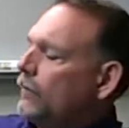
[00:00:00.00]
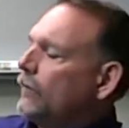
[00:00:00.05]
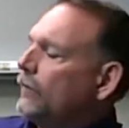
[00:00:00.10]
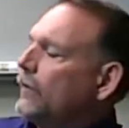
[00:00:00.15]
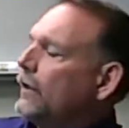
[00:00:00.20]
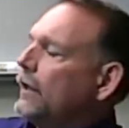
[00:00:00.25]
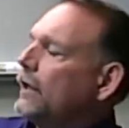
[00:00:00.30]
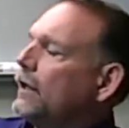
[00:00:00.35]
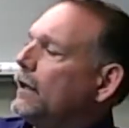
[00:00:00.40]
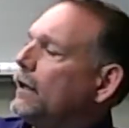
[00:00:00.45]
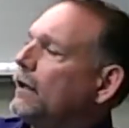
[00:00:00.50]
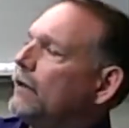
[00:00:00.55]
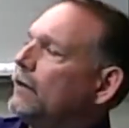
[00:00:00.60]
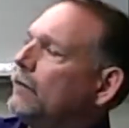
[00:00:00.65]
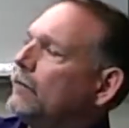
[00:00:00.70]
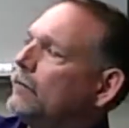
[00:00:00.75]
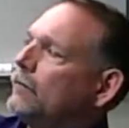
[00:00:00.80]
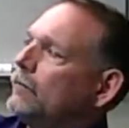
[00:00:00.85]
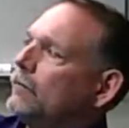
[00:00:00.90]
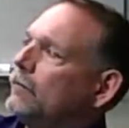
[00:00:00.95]
the
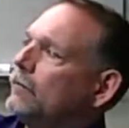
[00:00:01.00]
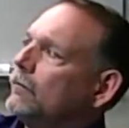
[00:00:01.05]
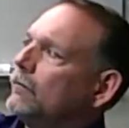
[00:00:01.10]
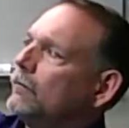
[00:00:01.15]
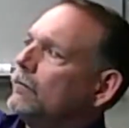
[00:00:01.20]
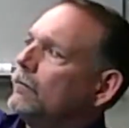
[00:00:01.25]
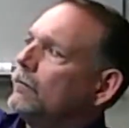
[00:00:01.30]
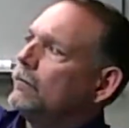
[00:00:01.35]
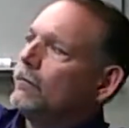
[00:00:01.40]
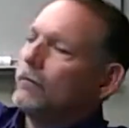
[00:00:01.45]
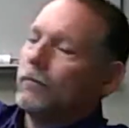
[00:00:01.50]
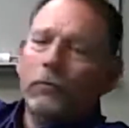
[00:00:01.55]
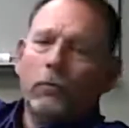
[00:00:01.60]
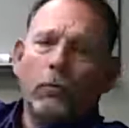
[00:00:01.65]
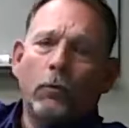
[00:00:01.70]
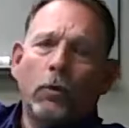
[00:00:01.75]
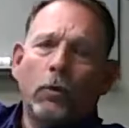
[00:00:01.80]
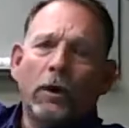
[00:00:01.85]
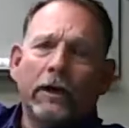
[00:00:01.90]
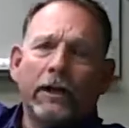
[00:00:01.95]

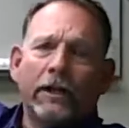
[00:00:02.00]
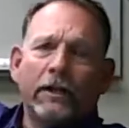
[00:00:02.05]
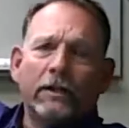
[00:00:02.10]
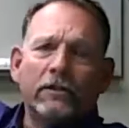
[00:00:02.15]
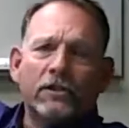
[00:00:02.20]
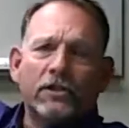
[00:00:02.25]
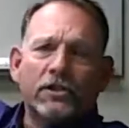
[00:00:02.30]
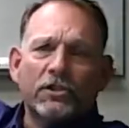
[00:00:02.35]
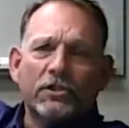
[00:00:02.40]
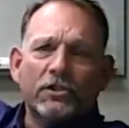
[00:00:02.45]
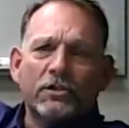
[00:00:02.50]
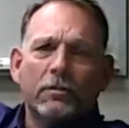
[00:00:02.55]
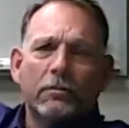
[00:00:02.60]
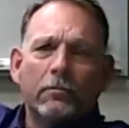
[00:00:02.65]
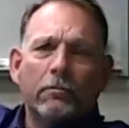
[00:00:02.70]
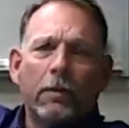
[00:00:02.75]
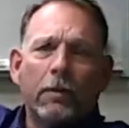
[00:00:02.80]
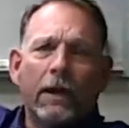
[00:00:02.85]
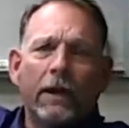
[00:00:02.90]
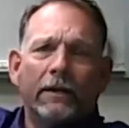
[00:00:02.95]
1-inch
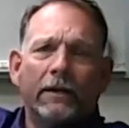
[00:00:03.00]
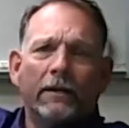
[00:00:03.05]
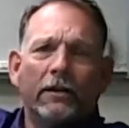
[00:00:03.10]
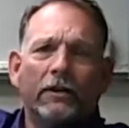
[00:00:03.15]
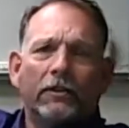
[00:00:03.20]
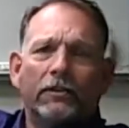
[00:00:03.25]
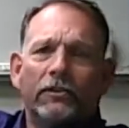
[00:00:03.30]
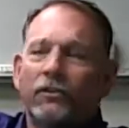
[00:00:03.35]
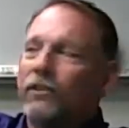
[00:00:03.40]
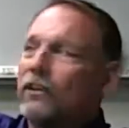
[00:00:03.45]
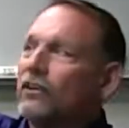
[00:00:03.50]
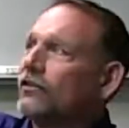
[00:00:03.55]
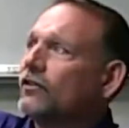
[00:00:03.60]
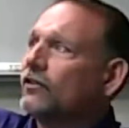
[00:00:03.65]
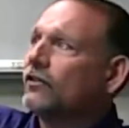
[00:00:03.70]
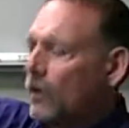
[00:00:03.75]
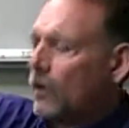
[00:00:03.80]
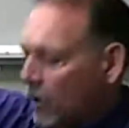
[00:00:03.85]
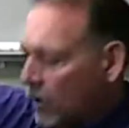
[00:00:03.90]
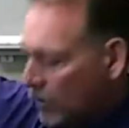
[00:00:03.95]
binders. This
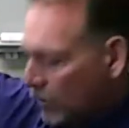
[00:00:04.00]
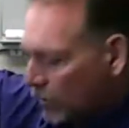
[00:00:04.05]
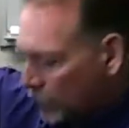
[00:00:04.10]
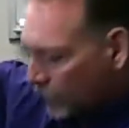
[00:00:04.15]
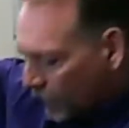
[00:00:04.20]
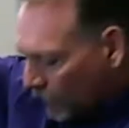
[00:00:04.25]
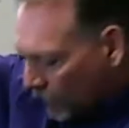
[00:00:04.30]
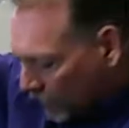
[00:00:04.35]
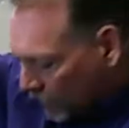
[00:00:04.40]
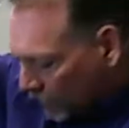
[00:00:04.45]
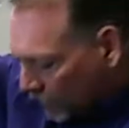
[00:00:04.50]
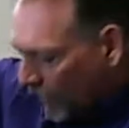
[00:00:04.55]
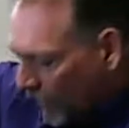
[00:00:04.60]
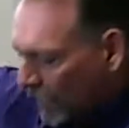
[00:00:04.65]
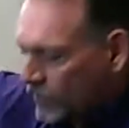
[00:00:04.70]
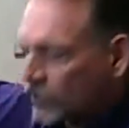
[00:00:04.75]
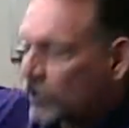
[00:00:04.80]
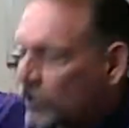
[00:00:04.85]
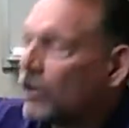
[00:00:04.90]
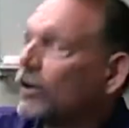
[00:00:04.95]
is all of her
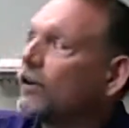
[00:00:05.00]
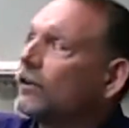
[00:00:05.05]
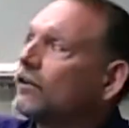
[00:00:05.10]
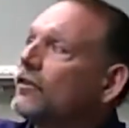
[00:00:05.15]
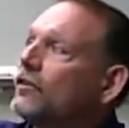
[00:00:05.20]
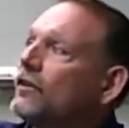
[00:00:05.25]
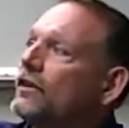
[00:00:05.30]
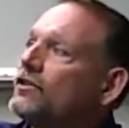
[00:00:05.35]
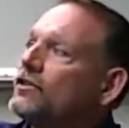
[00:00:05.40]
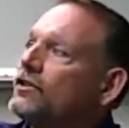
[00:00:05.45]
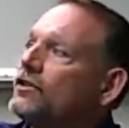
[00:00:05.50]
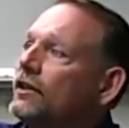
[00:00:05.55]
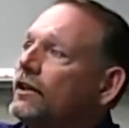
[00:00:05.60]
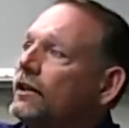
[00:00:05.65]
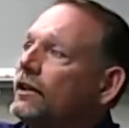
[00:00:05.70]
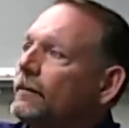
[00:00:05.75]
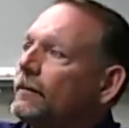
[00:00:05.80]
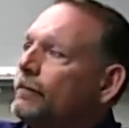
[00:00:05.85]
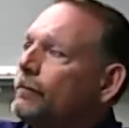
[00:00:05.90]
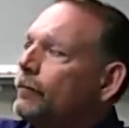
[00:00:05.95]
flashcards that she
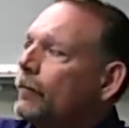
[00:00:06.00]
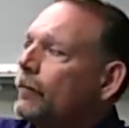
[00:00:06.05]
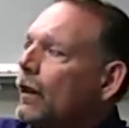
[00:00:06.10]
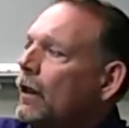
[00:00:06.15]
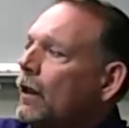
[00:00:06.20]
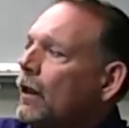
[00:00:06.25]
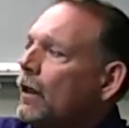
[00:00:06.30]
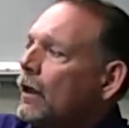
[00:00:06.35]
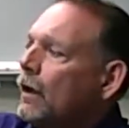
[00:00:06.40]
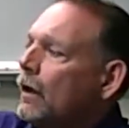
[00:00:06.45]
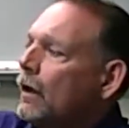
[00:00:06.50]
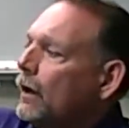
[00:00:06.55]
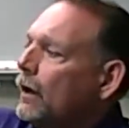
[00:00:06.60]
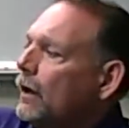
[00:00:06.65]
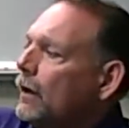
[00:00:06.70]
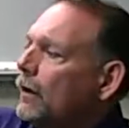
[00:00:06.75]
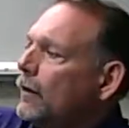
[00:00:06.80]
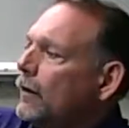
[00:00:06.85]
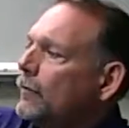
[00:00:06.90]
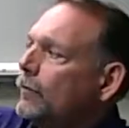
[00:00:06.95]
did.
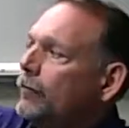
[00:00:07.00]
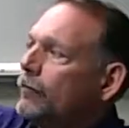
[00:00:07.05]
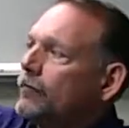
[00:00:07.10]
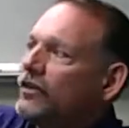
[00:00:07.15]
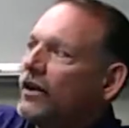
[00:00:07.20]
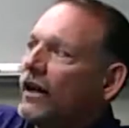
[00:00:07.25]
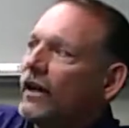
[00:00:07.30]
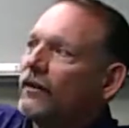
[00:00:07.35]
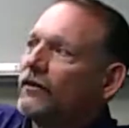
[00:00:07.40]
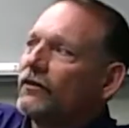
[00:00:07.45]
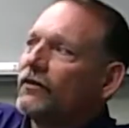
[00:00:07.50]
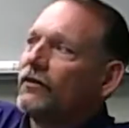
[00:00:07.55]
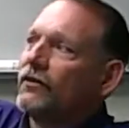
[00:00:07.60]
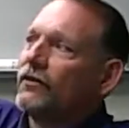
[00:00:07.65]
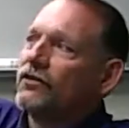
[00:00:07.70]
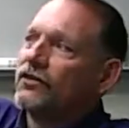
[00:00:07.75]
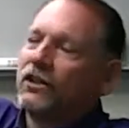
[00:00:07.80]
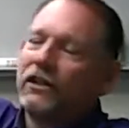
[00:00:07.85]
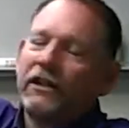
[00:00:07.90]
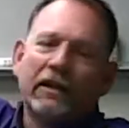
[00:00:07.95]

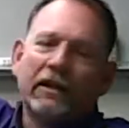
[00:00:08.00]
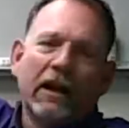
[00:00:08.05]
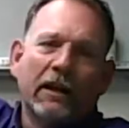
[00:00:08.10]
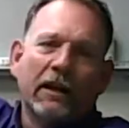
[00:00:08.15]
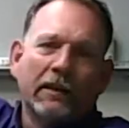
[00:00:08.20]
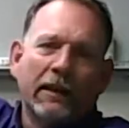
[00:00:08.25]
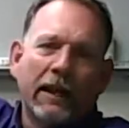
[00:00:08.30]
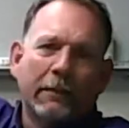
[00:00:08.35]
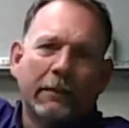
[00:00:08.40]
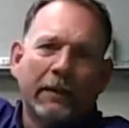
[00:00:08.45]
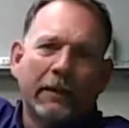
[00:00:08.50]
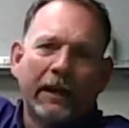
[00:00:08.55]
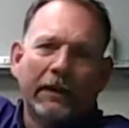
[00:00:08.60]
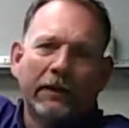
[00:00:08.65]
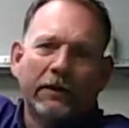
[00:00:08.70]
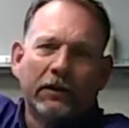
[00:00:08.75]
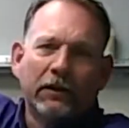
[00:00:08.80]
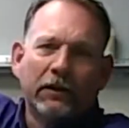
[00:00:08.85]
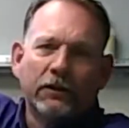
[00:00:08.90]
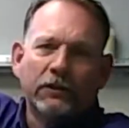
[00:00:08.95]
She did not
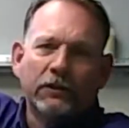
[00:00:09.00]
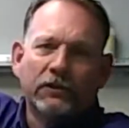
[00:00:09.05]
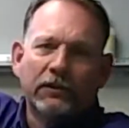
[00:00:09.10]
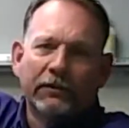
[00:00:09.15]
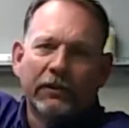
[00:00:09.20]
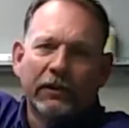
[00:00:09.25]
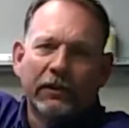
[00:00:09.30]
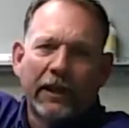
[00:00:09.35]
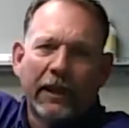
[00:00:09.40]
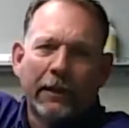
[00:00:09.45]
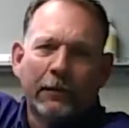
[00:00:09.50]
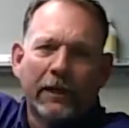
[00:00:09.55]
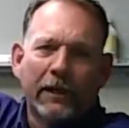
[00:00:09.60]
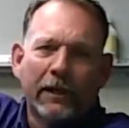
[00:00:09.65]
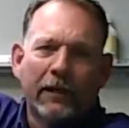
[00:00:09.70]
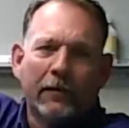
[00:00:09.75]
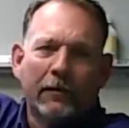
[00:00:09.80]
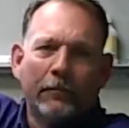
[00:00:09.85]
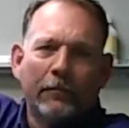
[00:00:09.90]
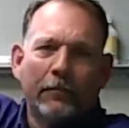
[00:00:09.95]
laminate hers. If you
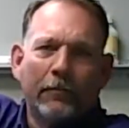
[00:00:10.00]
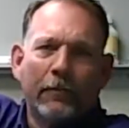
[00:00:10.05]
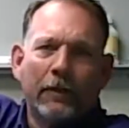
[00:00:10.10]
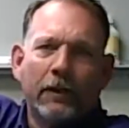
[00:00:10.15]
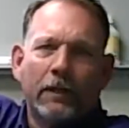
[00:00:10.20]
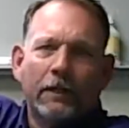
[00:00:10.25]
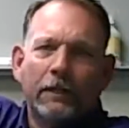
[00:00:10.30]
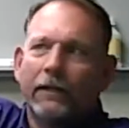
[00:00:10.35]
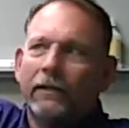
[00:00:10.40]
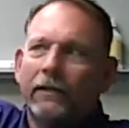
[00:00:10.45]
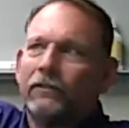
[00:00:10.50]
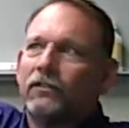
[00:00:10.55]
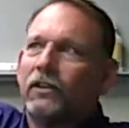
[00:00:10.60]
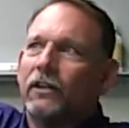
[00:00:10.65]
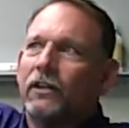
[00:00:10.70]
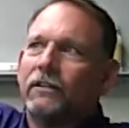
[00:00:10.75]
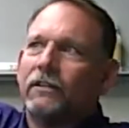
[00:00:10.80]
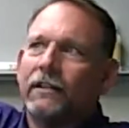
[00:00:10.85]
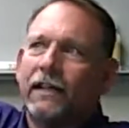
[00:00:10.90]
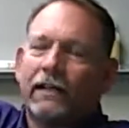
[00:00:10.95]
laminate them, it's
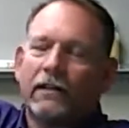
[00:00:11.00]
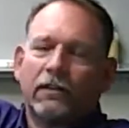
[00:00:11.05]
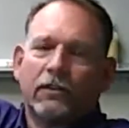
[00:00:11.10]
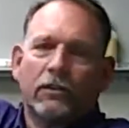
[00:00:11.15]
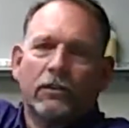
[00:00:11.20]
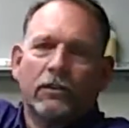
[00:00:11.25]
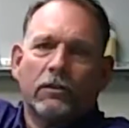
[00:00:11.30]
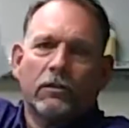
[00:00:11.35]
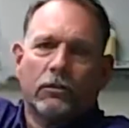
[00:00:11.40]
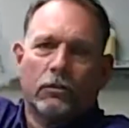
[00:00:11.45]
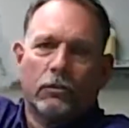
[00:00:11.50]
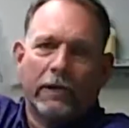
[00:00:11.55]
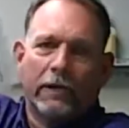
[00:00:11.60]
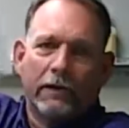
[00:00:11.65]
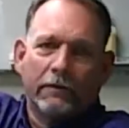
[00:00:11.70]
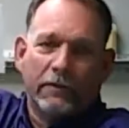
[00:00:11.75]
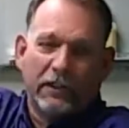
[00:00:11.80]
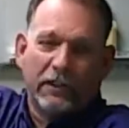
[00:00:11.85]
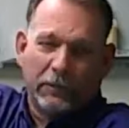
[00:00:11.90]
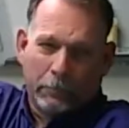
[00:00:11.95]
going to take 3
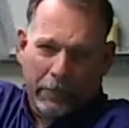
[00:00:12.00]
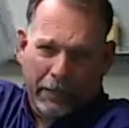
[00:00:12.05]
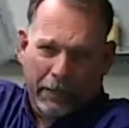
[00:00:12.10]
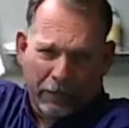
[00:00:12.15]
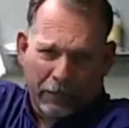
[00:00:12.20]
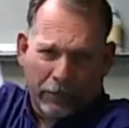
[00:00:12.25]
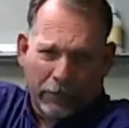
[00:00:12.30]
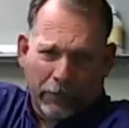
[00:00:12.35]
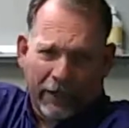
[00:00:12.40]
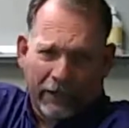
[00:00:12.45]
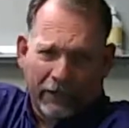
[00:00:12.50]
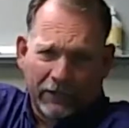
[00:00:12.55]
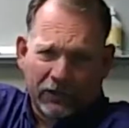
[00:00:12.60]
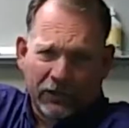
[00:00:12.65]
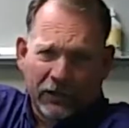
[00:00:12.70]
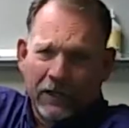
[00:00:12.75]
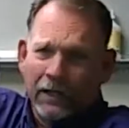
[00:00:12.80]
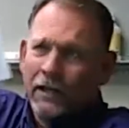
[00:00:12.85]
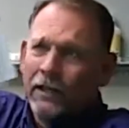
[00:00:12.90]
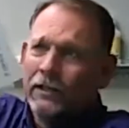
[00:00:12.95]
of these bigger
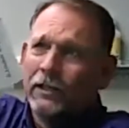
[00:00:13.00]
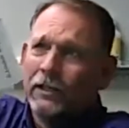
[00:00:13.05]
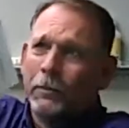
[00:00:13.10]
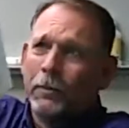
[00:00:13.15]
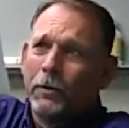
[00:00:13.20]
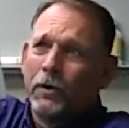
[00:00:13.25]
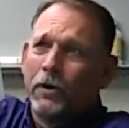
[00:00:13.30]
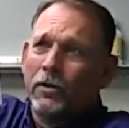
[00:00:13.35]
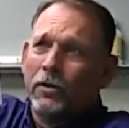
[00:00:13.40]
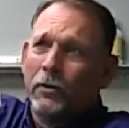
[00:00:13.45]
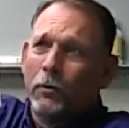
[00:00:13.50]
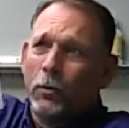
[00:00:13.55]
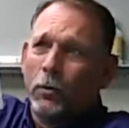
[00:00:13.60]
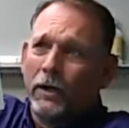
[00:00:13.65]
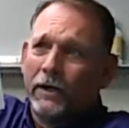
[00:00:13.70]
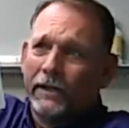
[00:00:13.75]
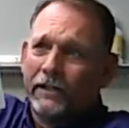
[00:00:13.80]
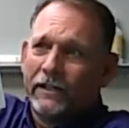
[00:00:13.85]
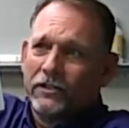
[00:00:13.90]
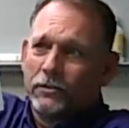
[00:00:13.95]
rings to put all the
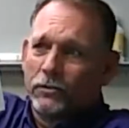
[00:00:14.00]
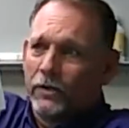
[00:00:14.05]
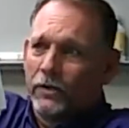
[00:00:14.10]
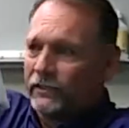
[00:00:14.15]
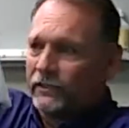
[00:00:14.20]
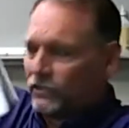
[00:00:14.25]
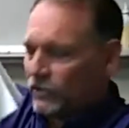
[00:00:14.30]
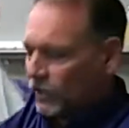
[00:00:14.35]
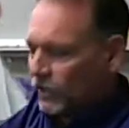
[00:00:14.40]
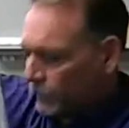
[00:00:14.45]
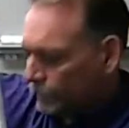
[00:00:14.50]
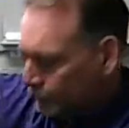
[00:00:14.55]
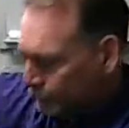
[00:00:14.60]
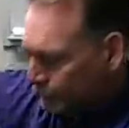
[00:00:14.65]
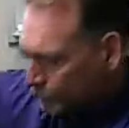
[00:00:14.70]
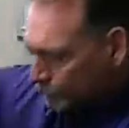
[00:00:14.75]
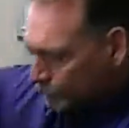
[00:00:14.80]
1-inch rings on.